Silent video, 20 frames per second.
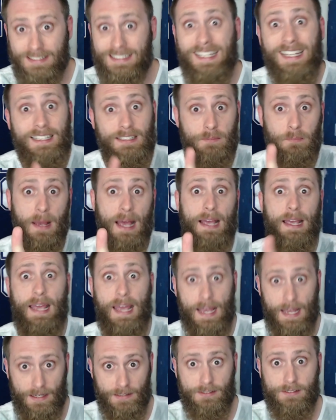Kiss my
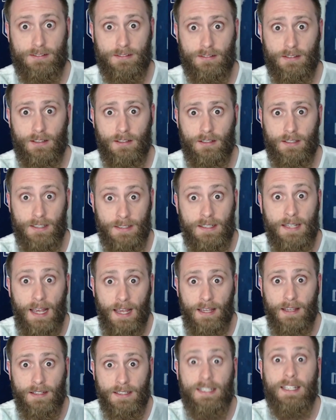ass.
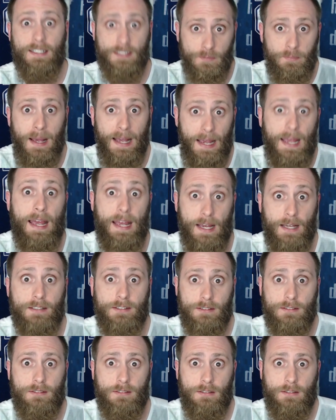EA, kiss my ass.